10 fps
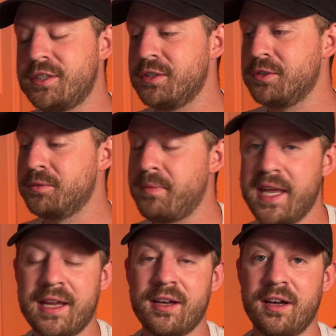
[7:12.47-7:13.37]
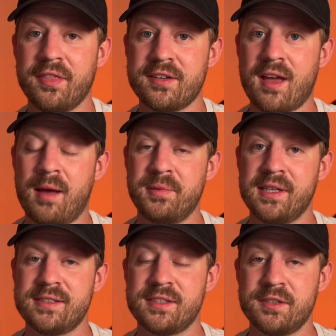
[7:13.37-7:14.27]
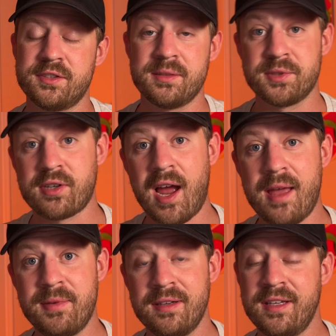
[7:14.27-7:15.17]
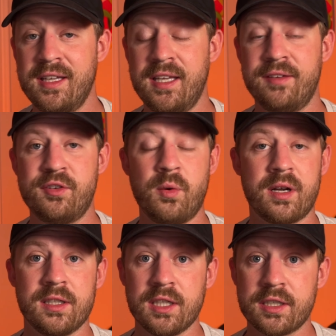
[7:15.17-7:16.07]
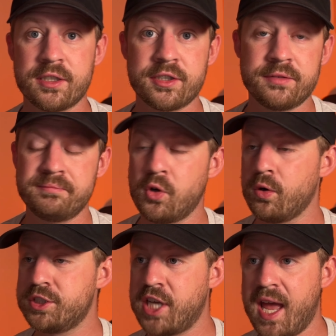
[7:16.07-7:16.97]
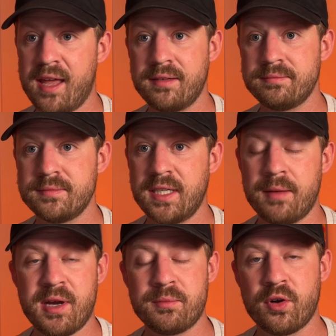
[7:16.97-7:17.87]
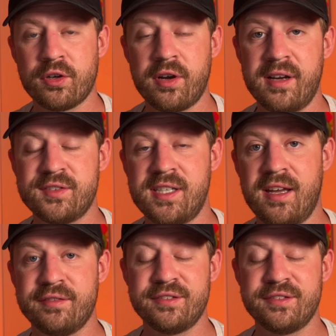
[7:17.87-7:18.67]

to make on the topic, so subscribe if you want to learn or chat about more creative stuff.